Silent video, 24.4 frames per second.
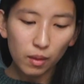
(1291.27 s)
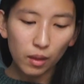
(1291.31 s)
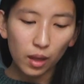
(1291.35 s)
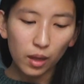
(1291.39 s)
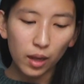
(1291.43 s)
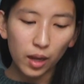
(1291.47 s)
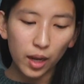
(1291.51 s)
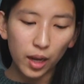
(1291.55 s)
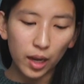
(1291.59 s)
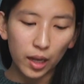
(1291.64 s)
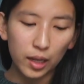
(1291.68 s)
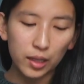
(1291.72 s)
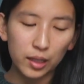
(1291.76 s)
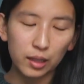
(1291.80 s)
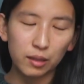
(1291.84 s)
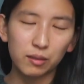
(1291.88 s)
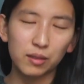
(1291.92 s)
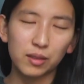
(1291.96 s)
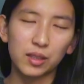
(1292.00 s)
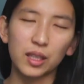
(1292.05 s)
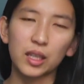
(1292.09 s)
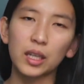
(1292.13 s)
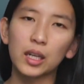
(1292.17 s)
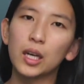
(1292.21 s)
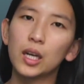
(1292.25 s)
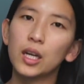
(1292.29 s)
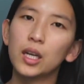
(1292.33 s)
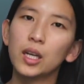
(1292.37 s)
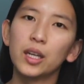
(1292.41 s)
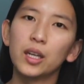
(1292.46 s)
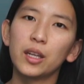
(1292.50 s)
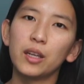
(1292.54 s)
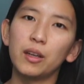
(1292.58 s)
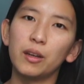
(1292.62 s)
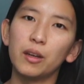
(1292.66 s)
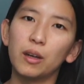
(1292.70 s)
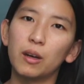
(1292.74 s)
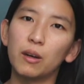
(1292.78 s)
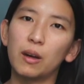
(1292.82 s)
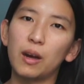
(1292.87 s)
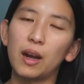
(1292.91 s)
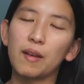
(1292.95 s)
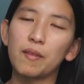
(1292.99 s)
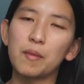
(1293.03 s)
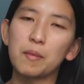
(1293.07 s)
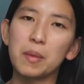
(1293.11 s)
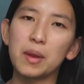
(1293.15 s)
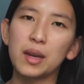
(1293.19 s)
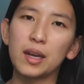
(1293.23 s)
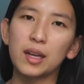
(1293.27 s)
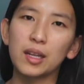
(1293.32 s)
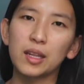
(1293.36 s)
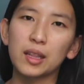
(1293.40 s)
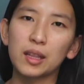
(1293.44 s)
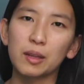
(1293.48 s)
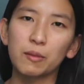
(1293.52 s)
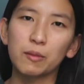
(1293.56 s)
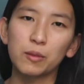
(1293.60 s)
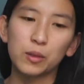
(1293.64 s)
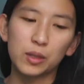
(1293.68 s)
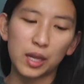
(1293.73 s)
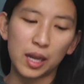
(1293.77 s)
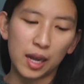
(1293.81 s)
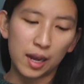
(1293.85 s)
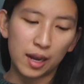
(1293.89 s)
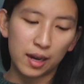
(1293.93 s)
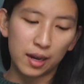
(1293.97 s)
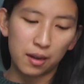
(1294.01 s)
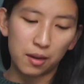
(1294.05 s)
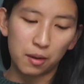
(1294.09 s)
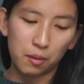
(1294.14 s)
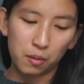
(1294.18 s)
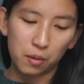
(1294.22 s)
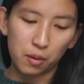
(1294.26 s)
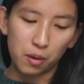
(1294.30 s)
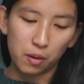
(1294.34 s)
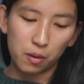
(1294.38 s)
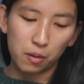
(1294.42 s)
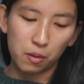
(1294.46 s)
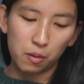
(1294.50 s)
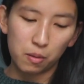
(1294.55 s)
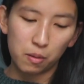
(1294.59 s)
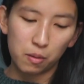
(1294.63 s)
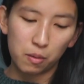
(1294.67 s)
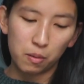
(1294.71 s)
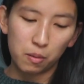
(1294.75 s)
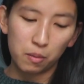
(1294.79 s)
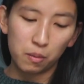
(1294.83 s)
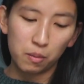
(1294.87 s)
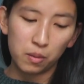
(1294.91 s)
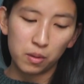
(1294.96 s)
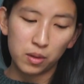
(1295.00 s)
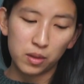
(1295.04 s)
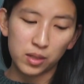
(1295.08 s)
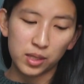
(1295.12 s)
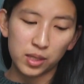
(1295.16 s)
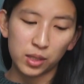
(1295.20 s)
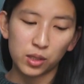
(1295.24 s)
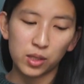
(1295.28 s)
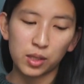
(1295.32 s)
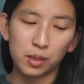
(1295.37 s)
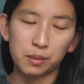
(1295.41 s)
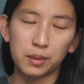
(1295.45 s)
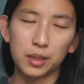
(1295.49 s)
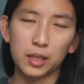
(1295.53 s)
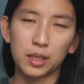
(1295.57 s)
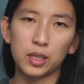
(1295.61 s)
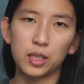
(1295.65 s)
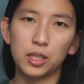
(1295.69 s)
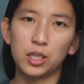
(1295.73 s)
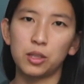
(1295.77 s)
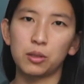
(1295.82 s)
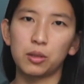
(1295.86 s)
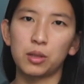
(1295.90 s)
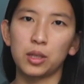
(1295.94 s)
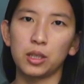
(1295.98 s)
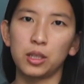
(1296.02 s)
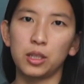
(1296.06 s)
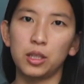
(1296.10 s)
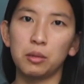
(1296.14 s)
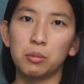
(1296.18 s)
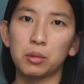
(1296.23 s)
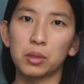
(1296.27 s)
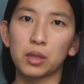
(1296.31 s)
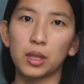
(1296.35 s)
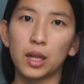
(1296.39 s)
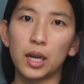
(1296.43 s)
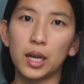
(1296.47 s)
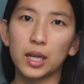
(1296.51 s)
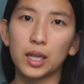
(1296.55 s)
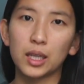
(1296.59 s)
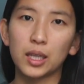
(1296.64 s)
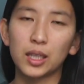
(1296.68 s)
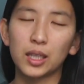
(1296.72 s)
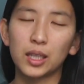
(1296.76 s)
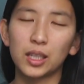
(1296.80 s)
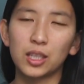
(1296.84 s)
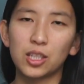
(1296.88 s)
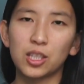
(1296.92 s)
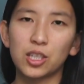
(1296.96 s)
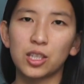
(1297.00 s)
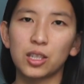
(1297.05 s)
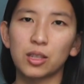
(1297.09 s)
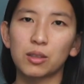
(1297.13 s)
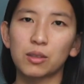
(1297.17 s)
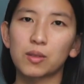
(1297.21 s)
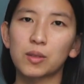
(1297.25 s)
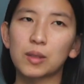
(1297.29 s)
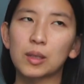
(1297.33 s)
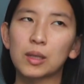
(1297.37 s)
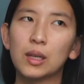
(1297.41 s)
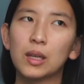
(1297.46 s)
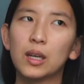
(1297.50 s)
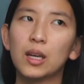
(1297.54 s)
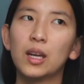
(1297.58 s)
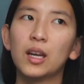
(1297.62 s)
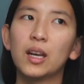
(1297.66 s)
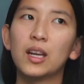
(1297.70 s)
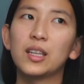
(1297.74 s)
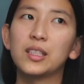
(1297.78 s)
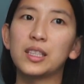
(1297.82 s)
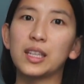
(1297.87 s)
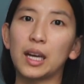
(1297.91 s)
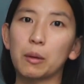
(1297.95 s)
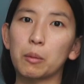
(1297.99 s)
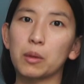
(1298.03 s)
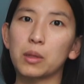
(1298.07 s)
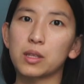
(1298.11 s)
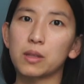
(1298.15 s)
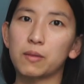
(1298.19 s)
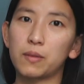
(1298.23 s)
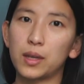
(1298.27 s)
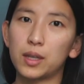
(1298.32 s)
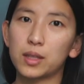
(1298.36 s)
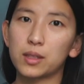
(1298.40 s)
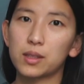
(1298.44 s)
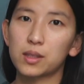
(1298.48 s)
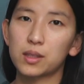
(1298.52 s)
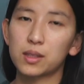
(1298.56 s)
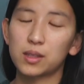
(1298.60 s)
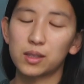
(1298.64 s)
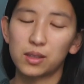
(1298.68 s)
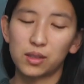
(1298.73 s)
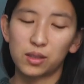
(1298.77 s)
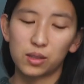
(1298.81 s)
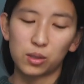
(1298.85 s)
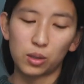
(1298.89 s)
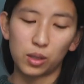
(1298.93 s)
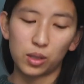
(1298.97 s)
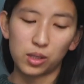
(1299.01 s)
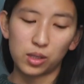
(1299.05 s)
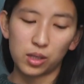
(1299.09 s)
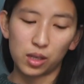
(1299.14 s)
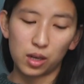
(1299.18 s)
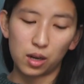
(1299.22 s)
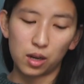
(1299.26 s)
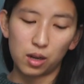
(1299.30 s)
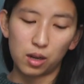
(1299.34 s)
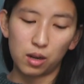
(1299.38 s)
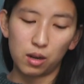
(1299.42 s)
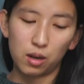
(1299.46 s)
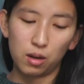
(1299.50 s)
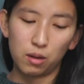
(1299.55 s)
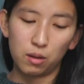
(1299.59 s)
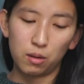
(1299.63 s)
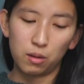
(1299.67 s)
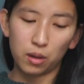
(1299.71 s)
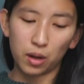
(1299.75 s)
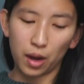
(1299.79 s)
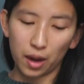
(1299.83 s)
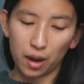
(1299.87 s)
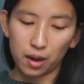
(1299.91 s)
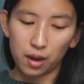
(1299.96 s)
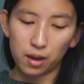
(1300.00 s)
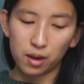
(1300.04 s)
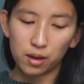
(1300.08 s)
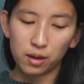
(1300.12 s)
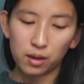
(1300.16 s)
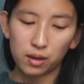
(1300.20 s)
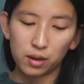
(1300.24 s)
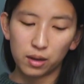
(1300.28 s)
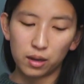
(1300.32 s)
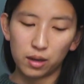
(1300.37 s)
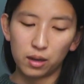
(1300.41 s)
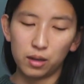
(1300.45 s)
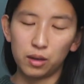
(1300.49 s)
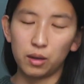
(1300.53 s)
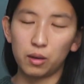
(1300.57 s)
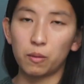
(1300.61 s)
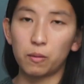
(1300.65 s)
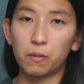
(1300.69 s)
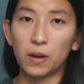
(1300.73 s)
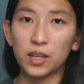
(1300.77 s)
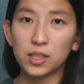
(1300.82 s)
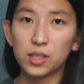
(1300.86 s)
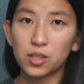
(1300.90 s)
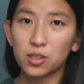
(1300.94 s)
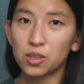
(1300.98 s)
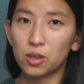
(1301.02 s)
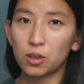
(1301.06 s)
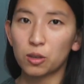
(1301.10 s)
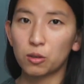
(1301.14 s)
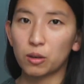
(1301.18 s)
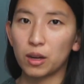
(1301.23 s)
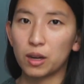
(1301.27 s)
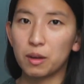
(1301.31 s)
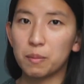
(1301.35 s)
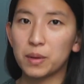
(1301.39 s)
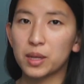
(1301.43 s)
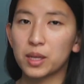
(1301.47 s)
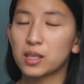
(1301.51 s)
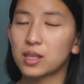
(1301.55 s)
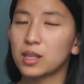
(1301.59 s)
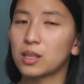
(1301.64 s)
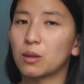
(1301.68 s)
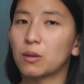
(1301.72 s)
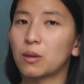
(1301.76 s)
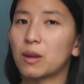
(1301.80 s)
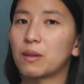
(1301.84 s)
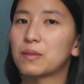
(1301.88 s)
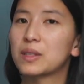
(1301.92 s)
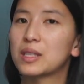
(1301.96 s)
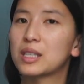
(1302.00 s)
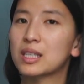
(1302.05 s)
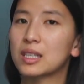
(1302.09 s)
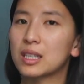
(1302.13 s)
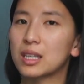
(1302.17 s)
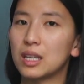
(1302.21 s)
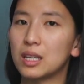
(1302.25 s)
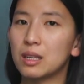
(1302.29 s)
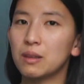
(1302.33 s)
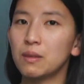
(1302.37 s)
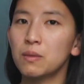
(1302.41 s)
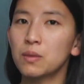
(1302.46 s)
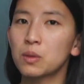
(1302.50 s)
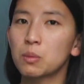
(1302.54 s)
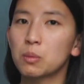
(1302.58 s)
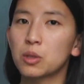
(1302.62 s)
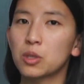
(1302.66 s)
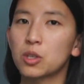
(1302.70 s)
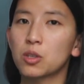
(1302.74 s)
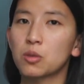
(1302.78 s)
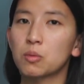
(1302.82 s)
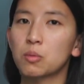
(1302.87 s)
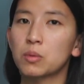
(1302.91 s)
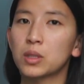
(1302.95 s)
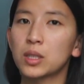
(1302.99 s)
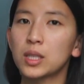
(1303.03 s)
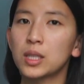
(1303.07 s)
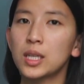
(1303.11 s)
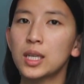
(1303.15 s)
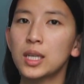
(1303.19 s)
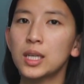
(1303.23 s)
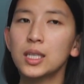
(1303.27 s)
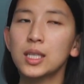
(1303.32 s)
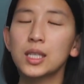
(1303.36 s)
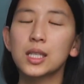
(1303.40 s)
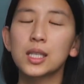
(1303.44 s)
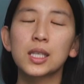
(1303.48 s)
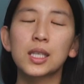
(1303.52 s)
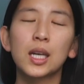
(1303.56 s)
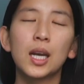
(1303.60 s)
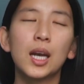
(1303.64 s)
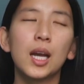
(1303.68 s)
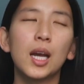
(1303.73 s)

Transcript: And I was like, you know, I haven't made anything for Dad. I don't know. Is there something, do you think he would like? And she goes, Dad wants a vest. So I said, okay. You know, vests are great because they don't have sleeves, which is really nice.